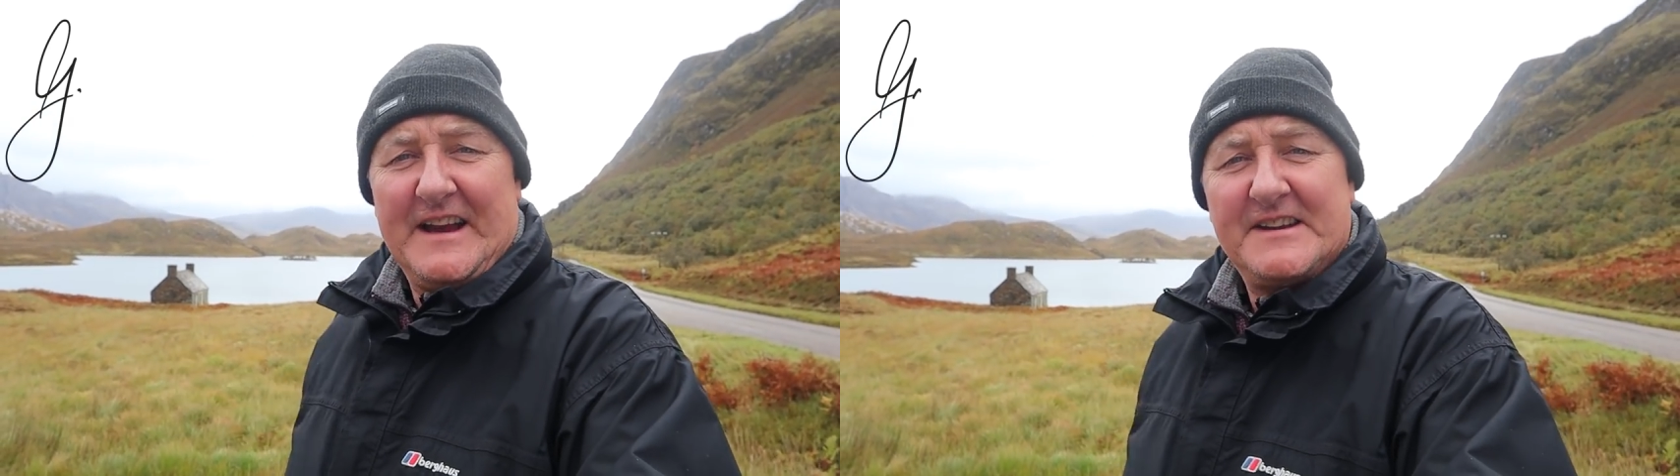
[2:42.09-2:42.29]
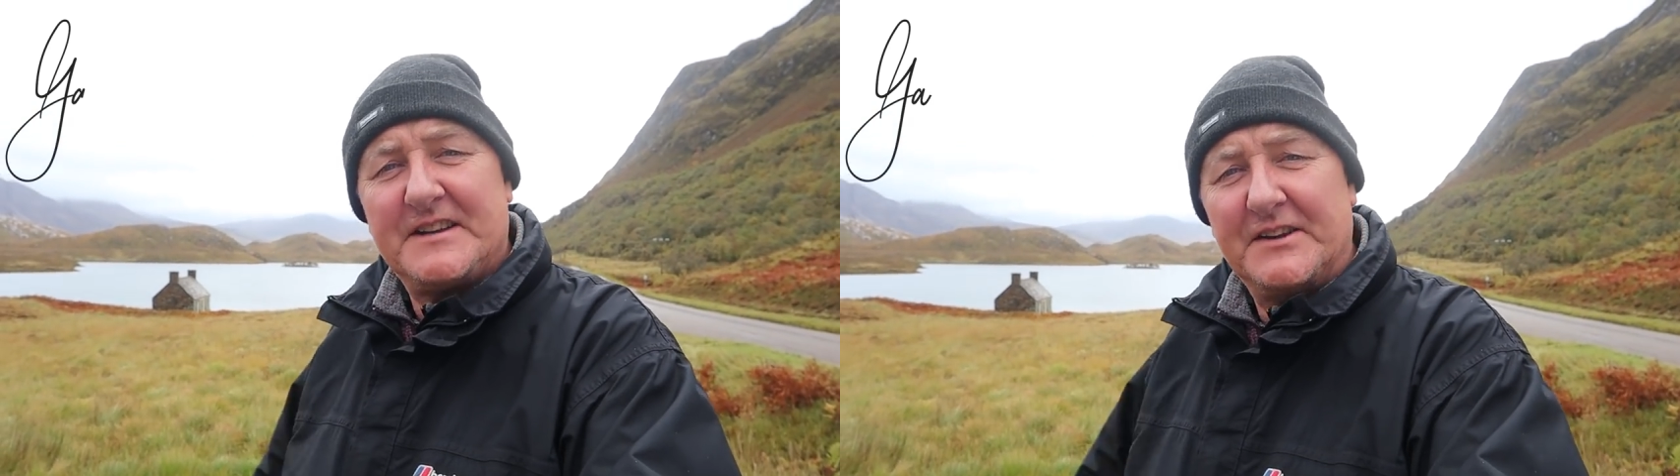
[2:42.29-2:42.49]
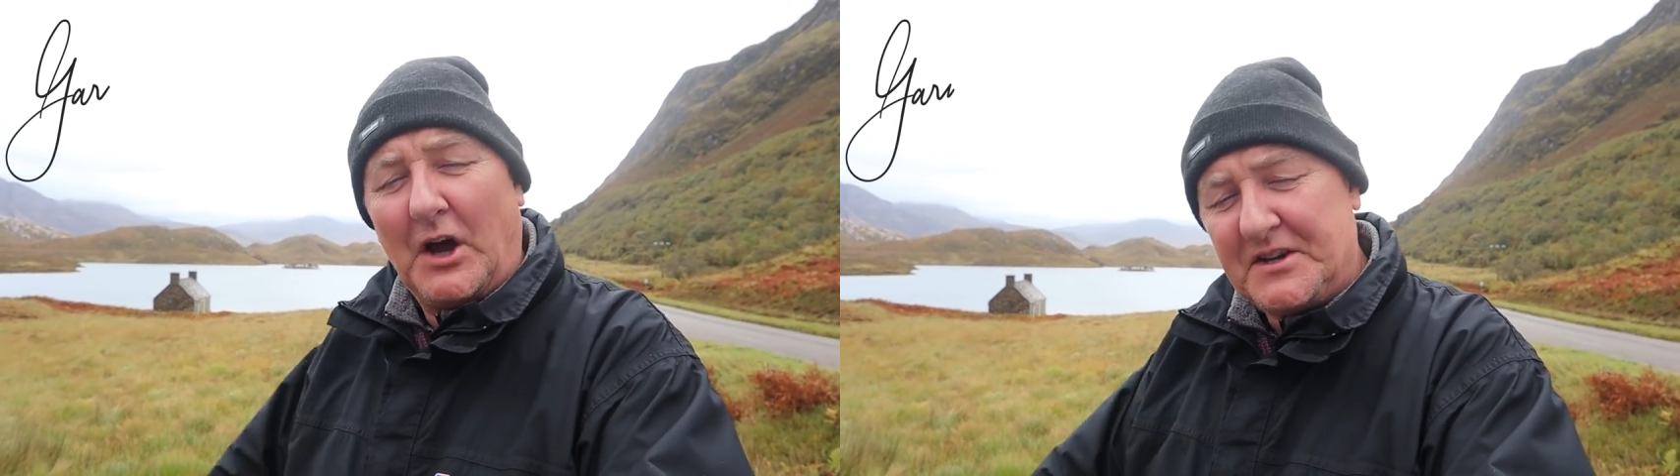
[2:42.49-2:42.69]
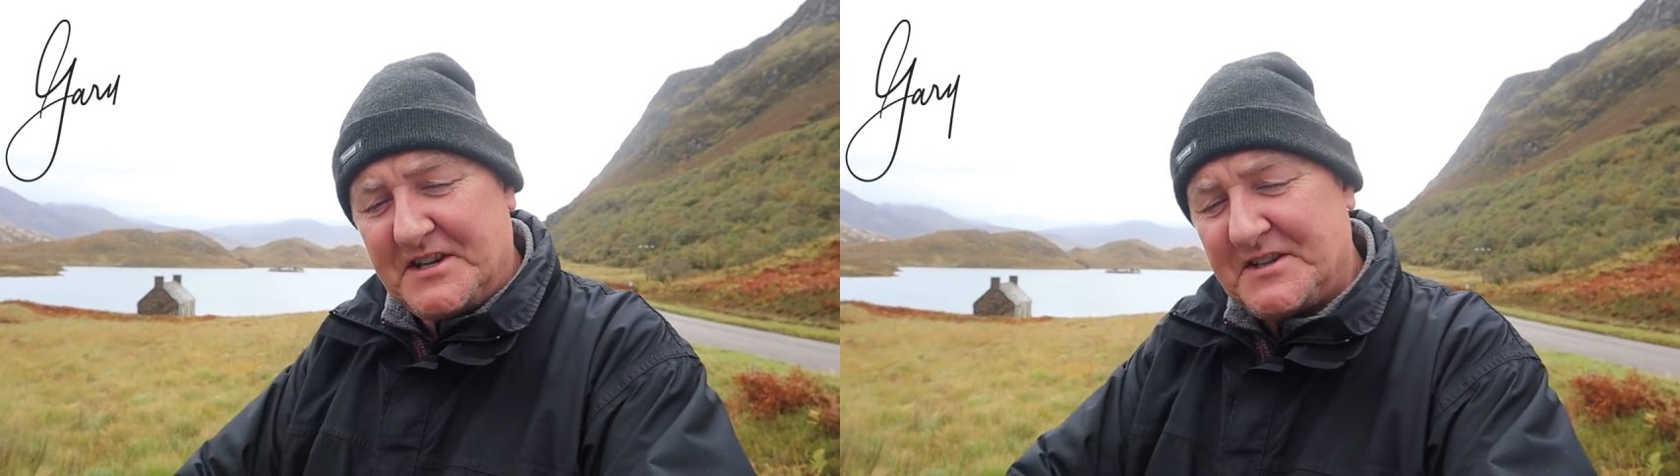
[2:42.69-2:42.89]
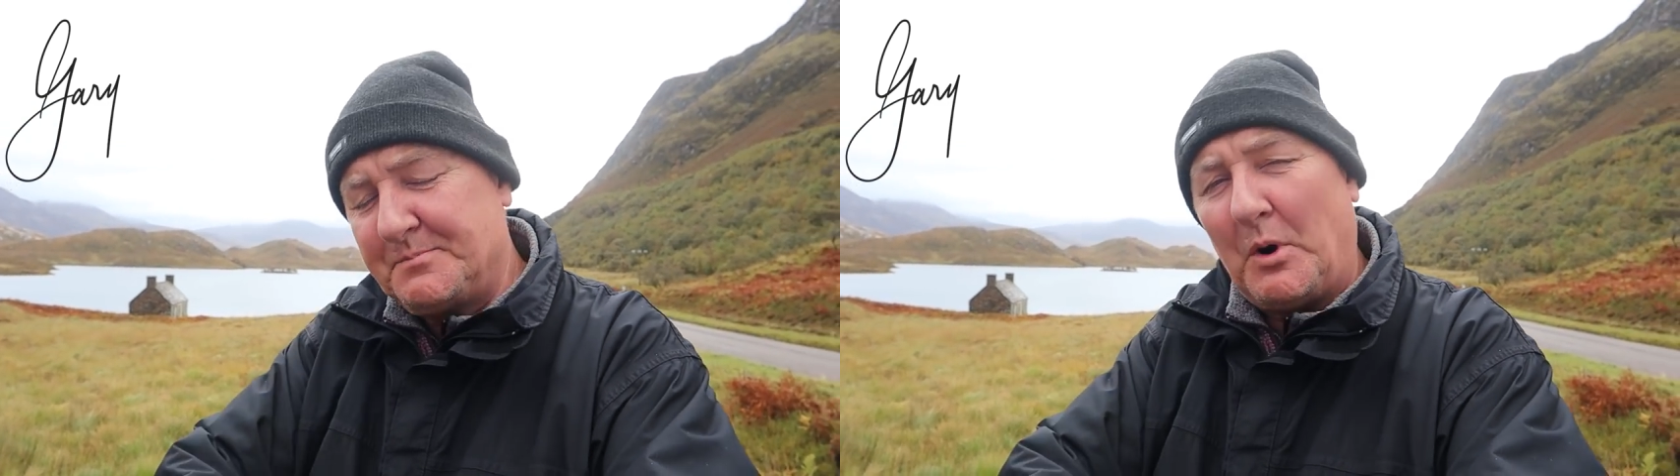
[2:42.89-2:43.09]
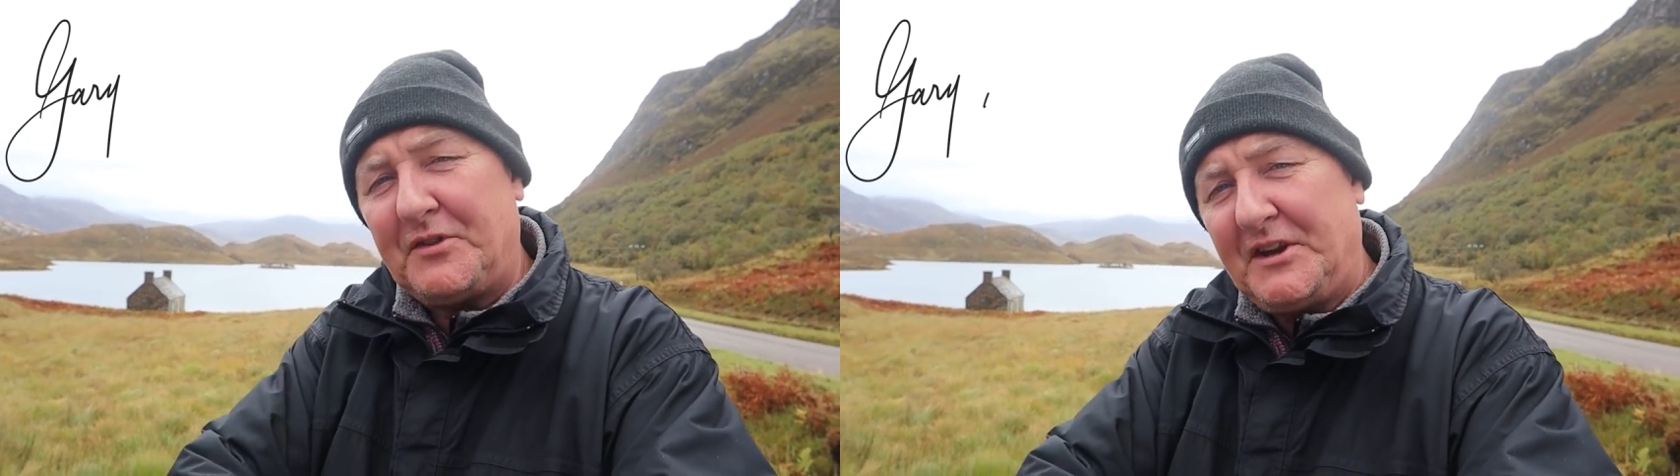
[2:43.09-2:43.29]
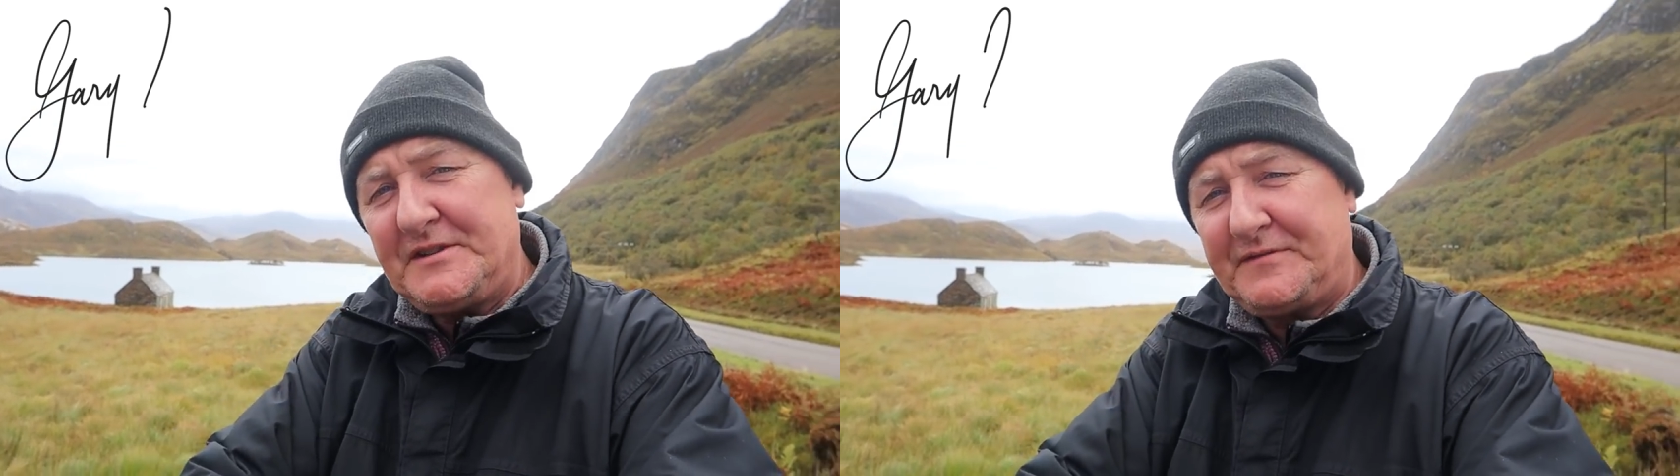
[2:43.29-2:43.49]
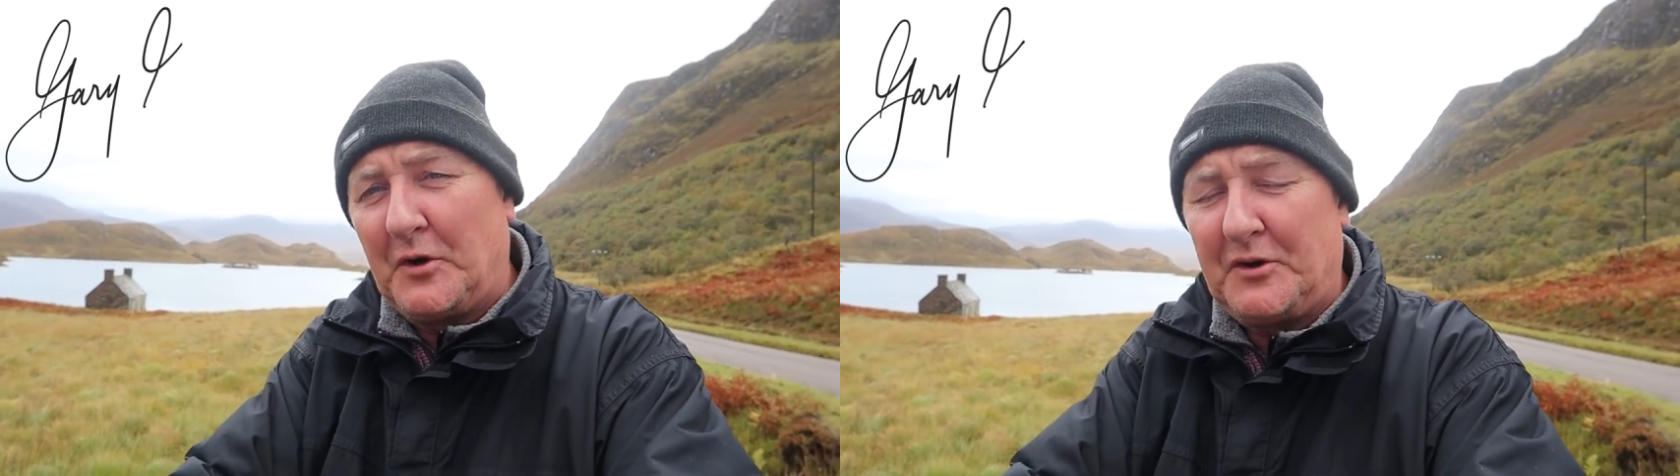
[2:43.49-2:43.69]
is the nicest bothy
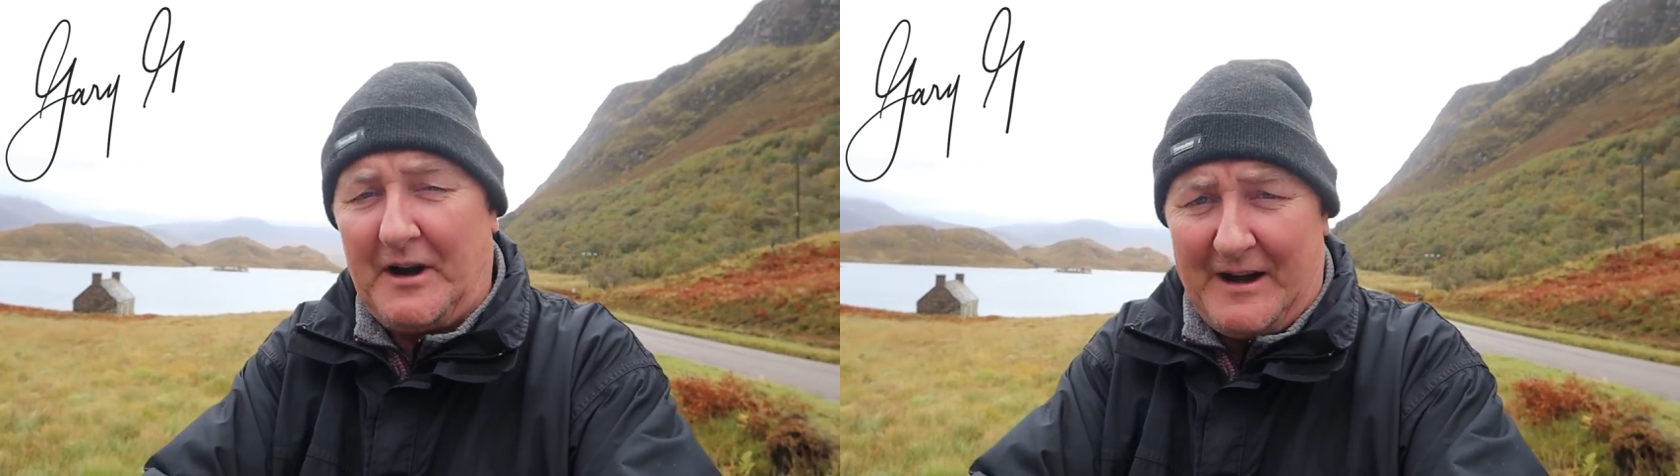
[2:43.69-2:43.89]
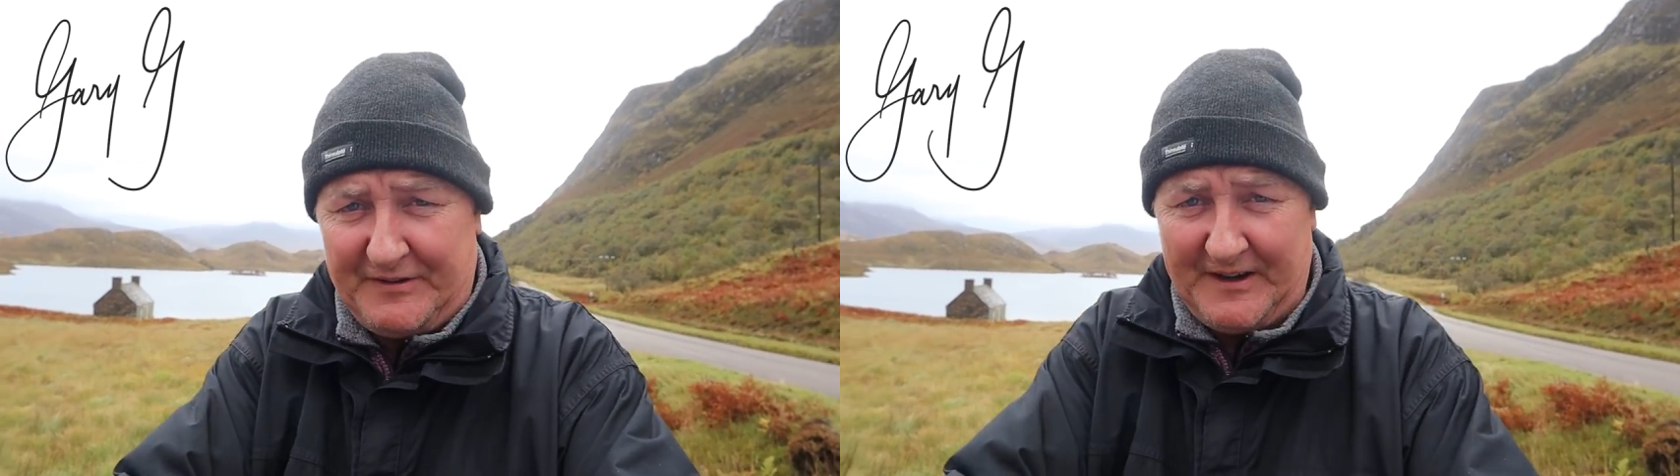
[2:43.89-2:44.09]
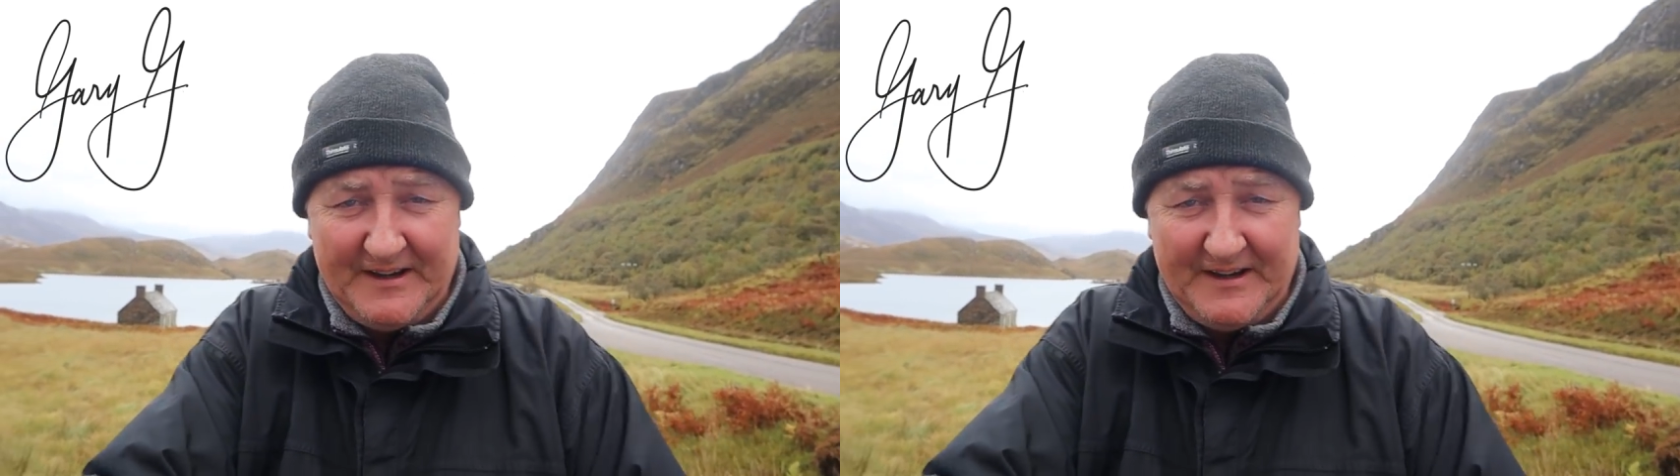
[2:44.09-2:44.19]
to photograph